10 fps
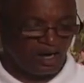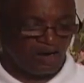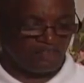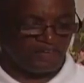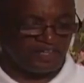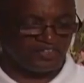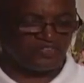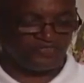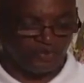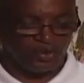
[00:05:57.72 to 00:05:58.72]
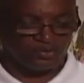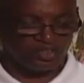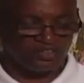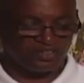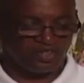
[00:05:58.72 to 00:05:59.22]
of his
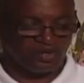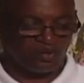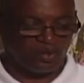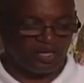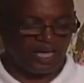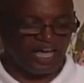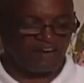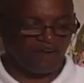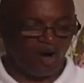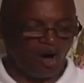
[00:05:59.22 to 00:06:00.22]
fullness we have